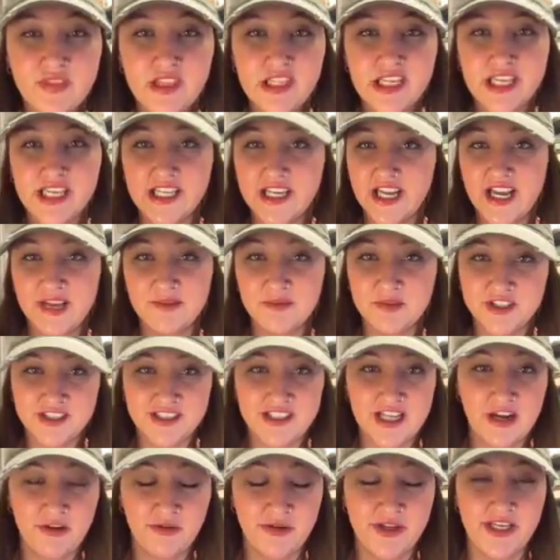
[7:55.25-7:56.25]
and I'm just
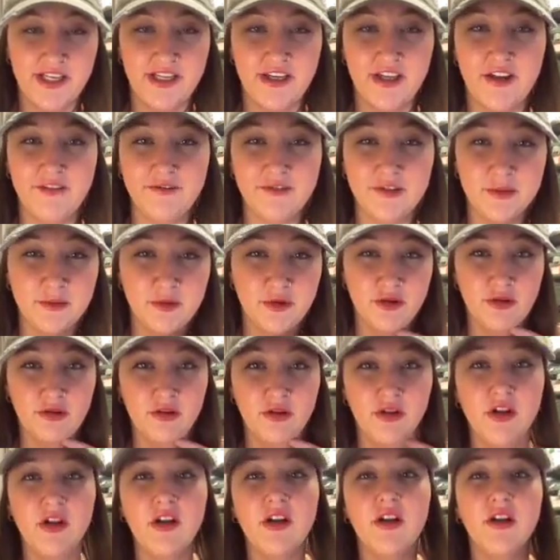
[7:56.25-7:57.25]
now getting comfortable,
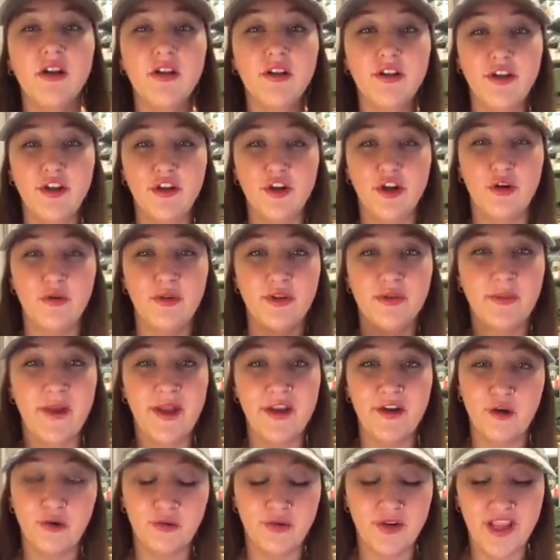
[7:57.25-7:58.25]
you know, with my
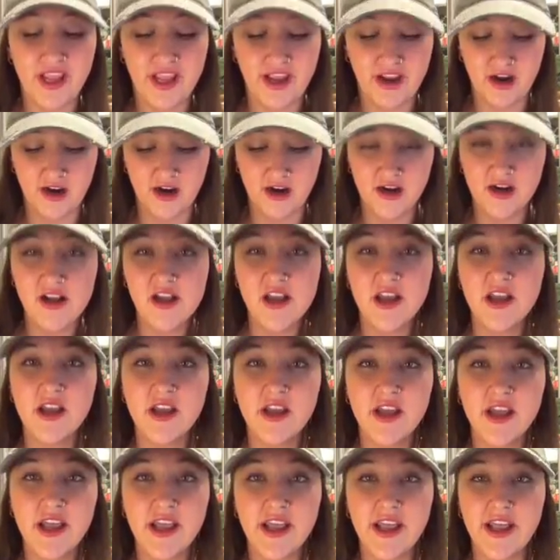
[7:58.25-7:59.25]
own hair
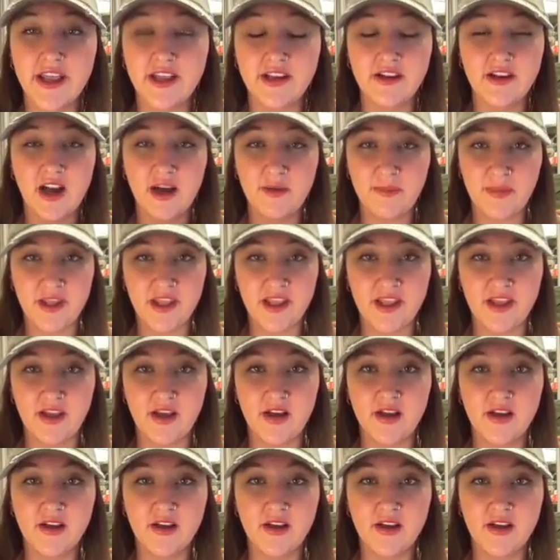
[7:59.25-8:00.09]
and not being